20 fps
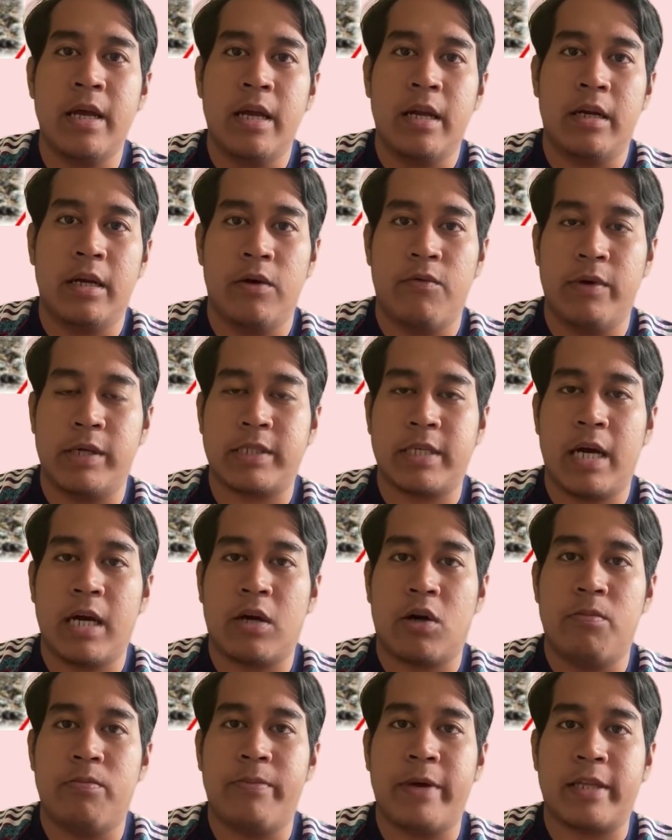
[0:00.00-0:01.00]
The waste are
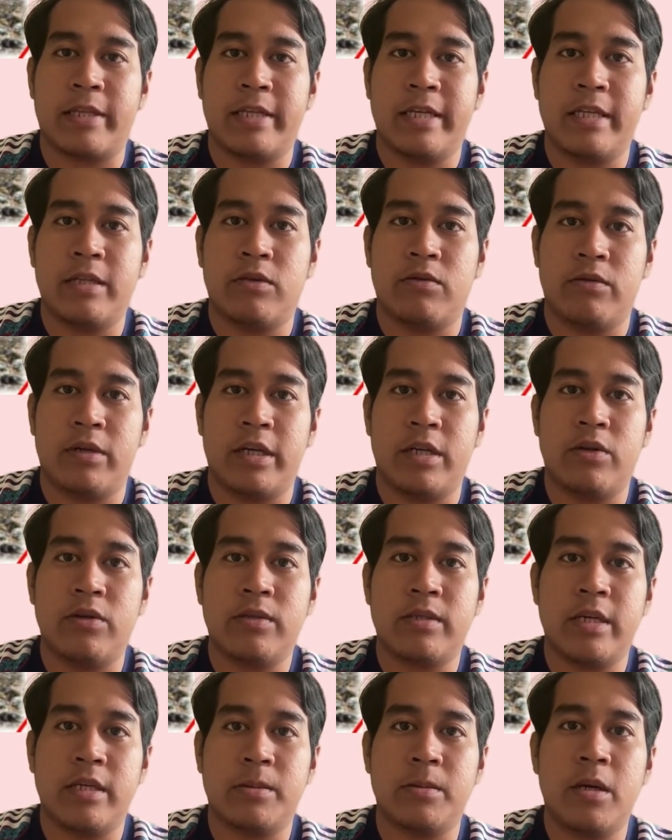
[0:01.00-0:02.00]
compacted to reduce
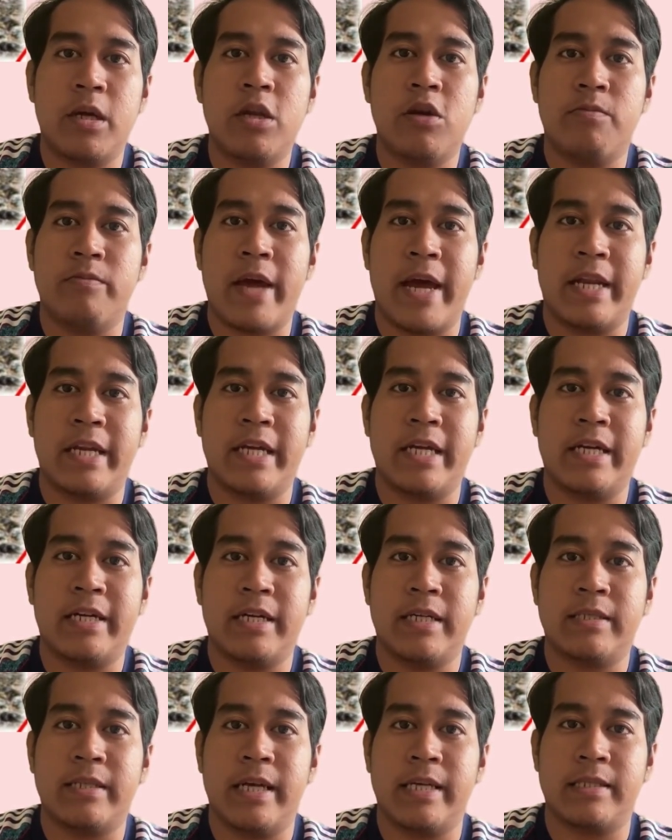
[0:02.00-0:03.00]
its volume and
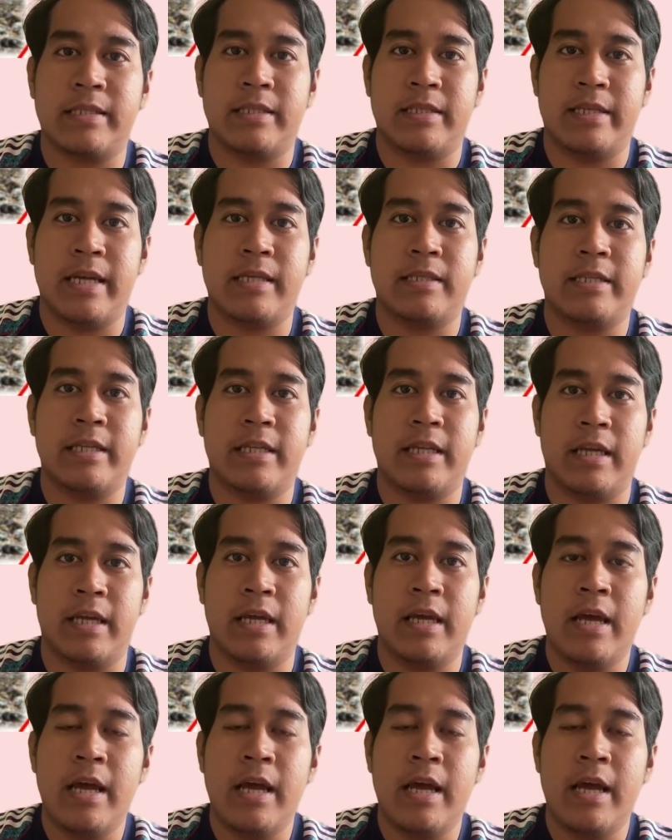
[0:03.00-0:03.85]
increase its density.